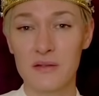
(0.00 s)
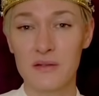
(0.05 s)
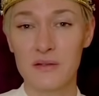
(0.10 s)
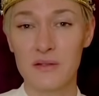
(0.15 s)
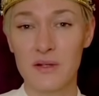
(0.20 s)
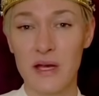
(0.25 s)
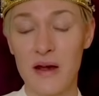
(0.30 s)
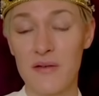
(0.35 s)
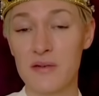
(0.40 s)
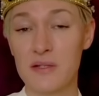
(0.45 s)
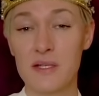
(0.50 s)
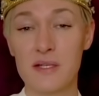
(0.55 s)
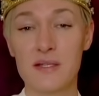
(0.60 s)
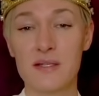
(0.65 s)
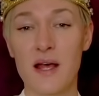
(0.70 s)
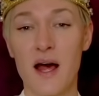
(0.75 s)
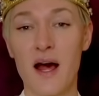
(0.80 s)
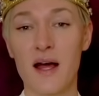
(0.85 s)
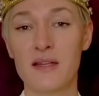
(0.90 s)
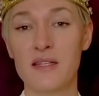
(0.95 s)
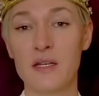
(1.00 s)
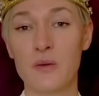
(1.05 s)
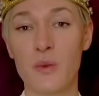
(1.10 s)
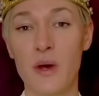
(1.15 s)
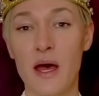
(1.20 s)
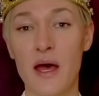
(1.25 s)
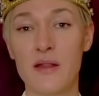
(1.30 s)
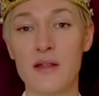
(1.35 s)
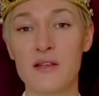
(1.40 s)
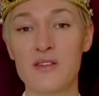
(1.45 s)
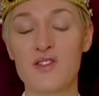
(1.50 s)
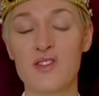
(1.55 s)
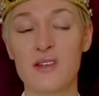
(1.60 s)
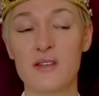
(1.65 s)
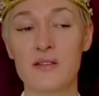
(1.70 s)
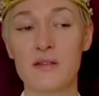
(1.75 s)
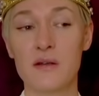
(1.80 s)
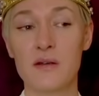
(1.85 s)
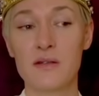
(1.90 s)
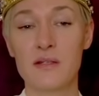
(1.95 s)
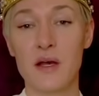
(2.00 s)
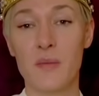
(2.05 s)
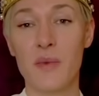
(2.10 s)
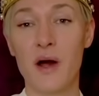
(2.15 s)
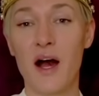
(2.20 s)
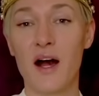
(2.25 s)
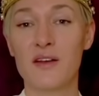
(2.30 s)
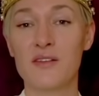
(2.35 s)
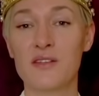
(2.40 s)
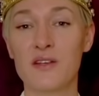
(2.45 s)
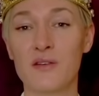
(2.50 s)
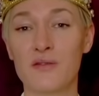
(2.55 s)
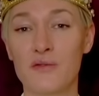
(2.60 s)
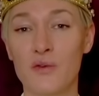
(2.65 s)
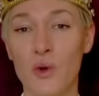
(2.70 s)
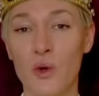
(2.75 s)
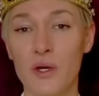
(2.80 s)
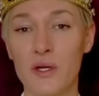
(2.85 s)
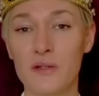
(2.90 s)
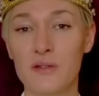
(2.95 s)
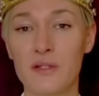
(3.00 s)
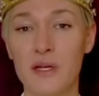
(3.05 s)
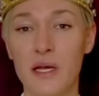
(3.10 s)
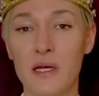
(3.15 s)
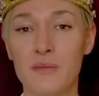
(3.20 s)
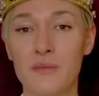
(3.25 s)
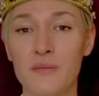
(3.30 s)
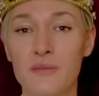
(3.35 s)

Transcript: to have a society where there's just some husk of royalty.